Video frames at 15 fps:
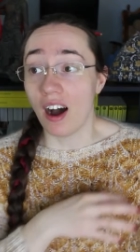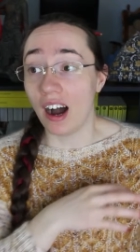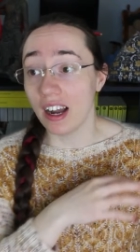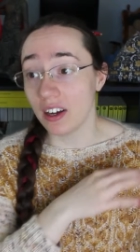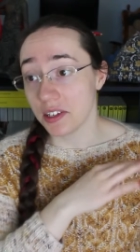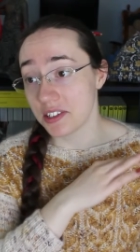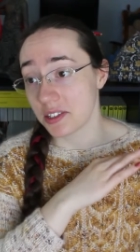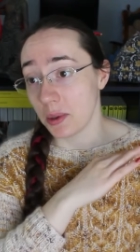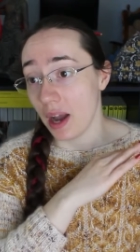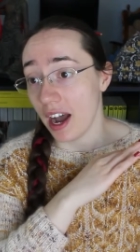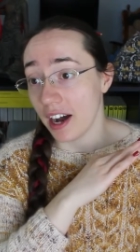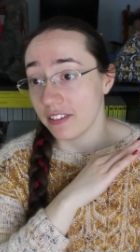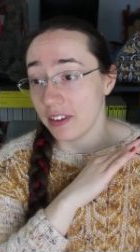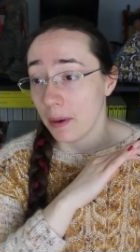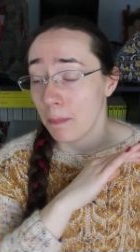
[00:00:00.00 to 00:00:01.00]
I also
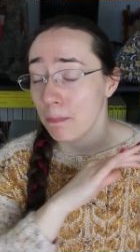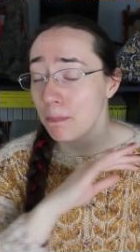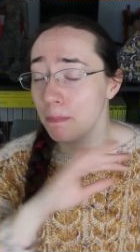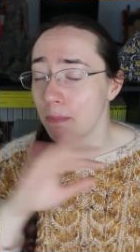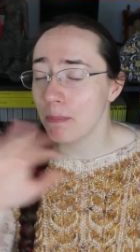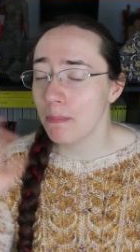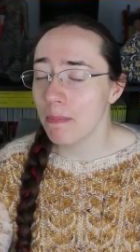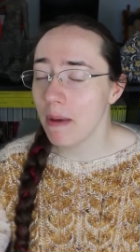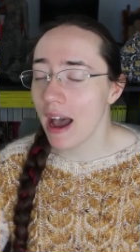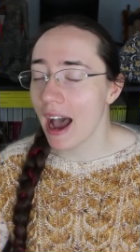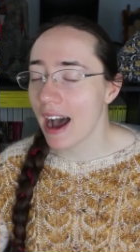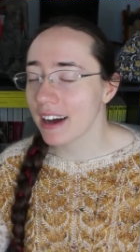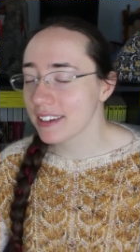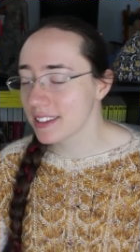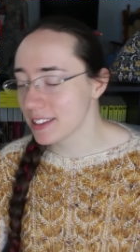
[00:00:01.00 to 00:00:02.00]
have
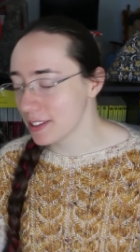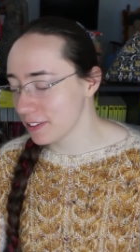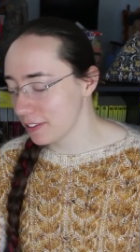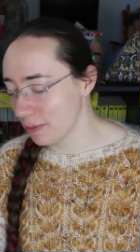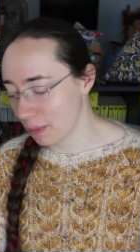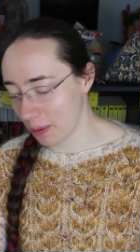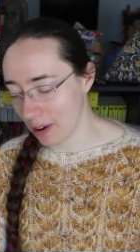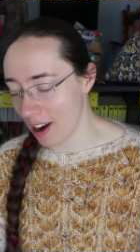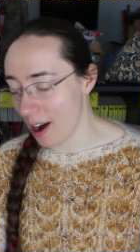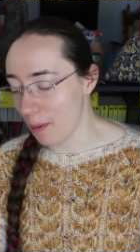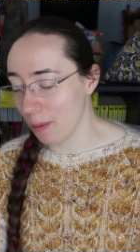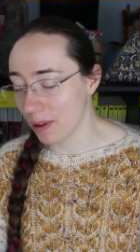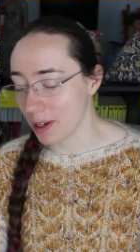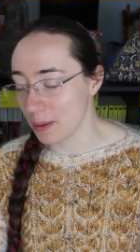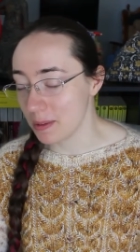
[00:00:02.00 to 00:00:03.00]
massive
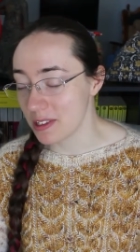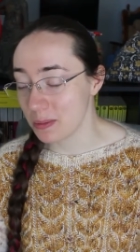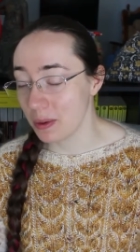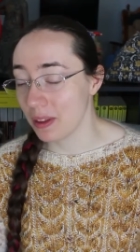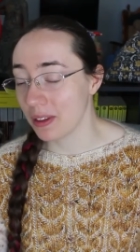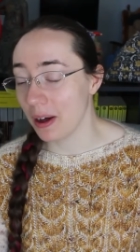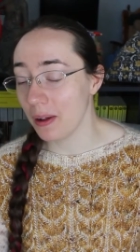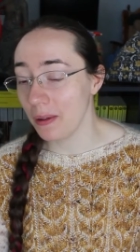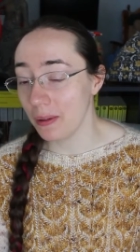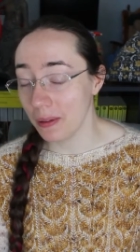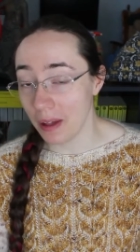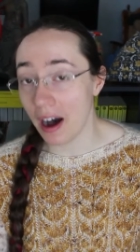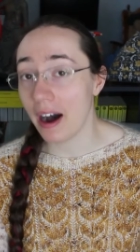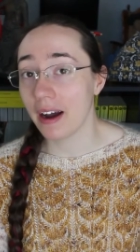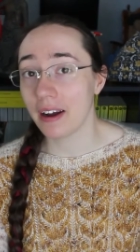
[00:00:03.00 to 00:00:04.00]
problems with a
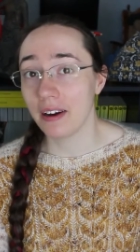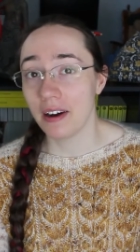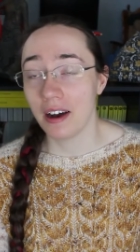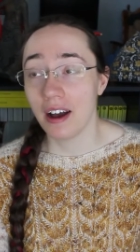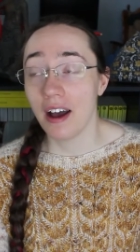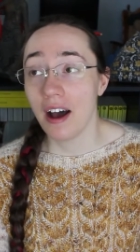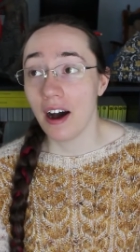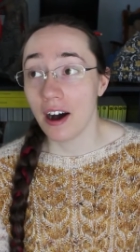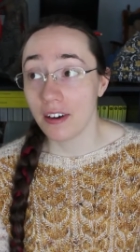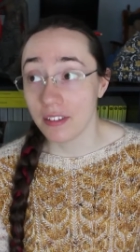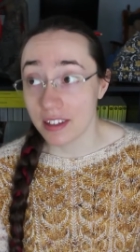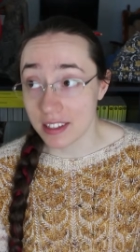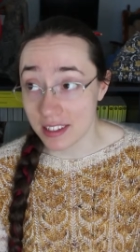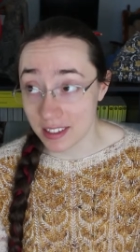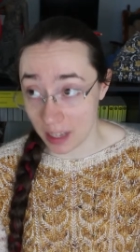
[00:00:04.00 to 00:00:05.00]
lot
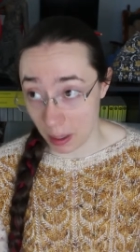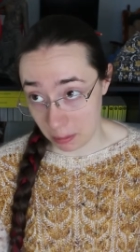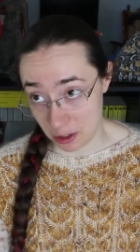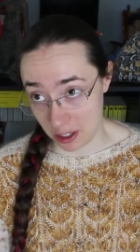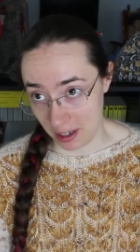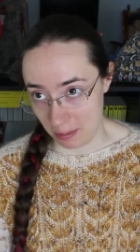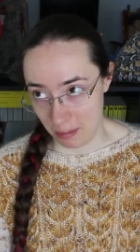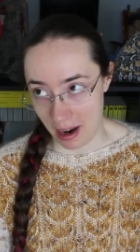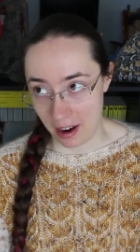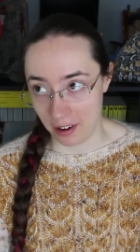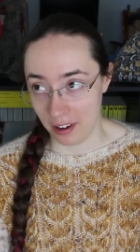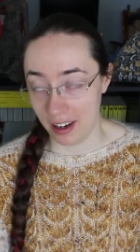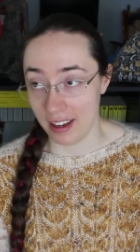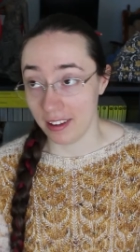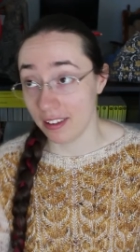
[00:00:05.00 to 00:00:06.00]
of the subject
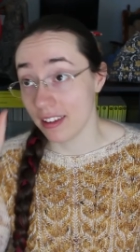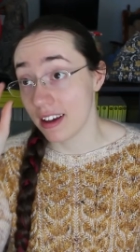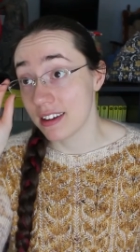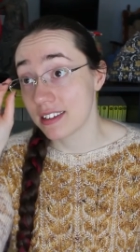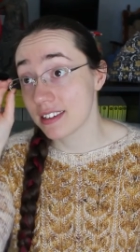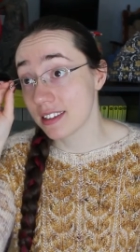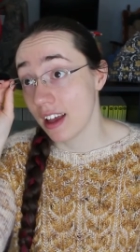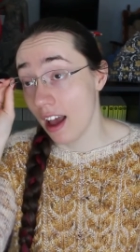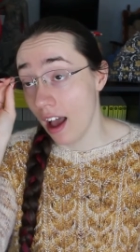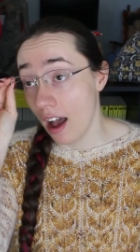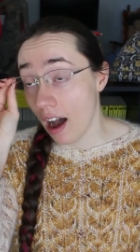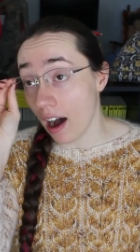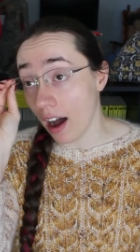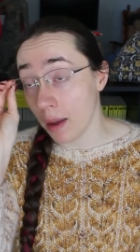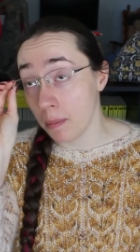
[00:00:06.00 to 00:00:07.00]
matter in this.
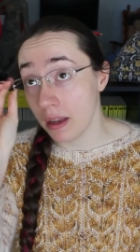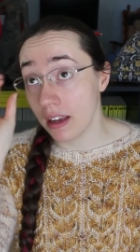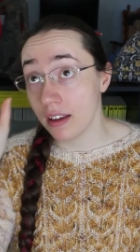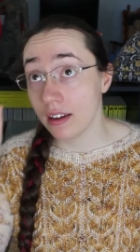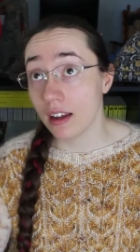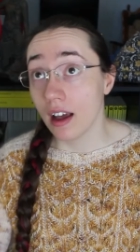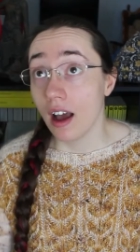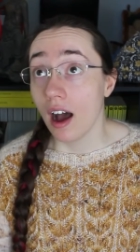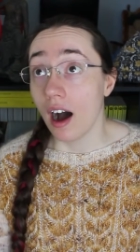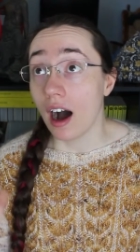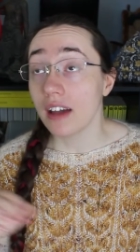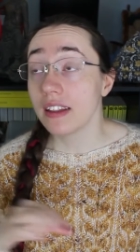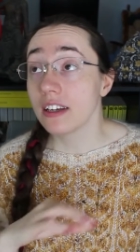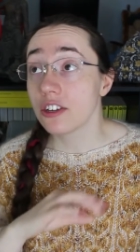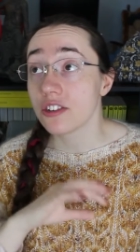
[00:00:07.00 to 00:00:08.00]
I mean,
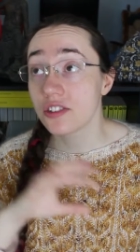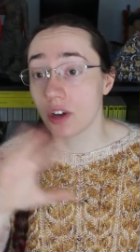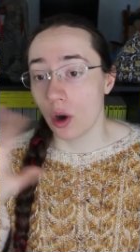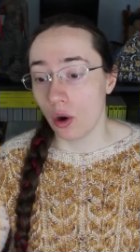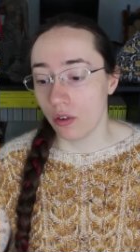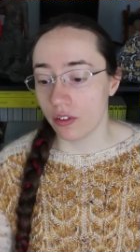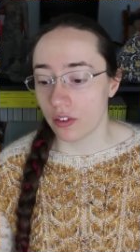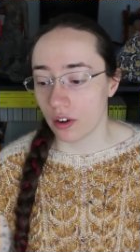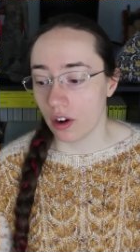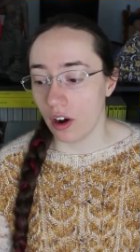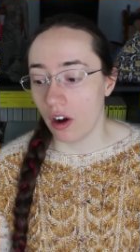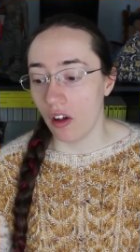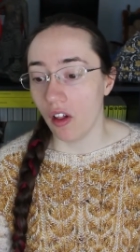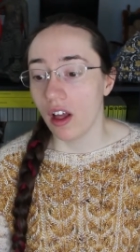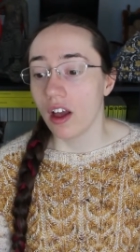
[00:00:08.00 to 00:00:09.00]
I think just
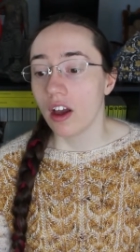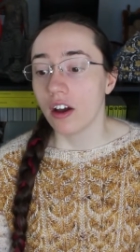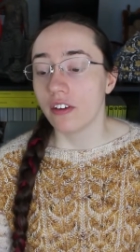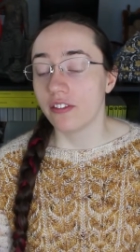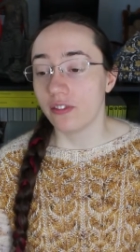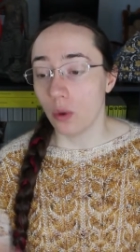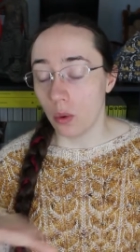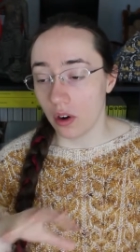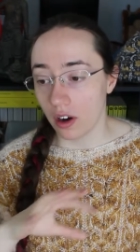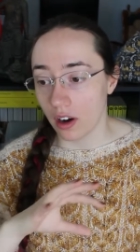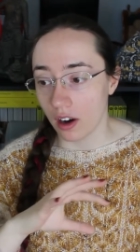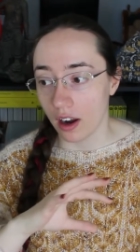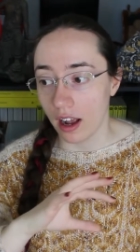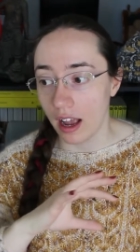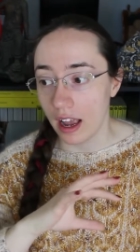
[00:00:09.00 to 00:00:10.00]
overall,
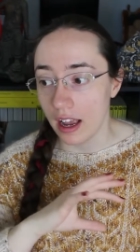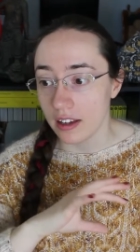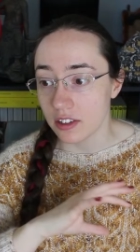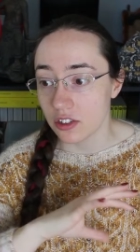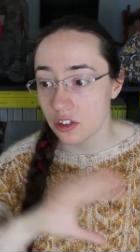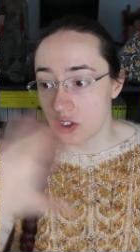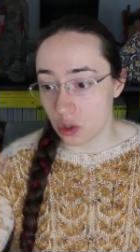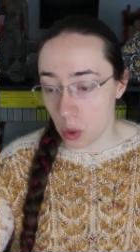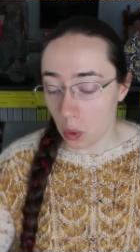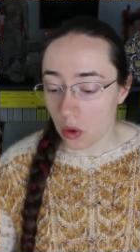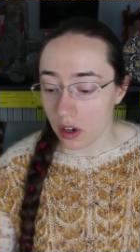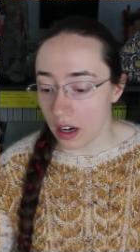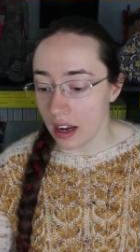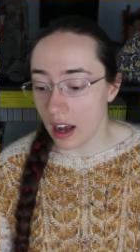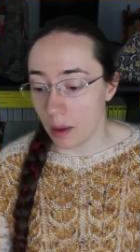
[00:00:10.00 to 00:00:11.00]
for a
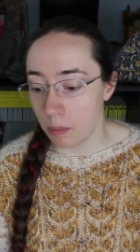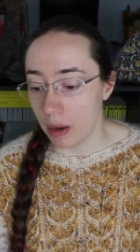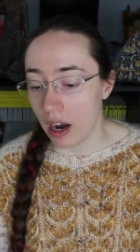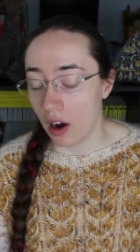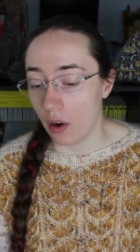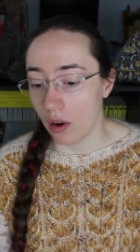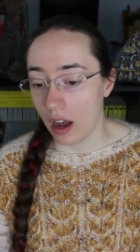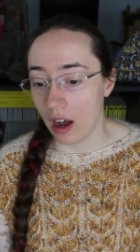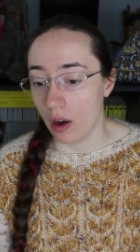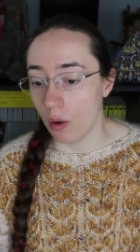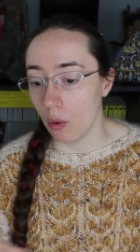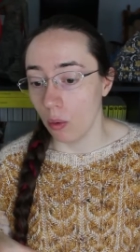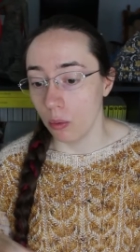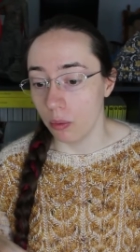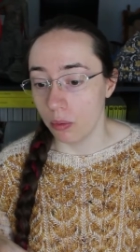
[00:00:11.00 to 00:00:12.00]
story about
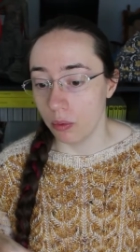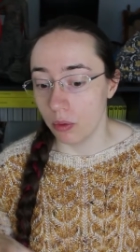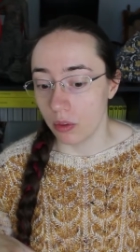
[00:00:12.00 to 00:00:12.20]
how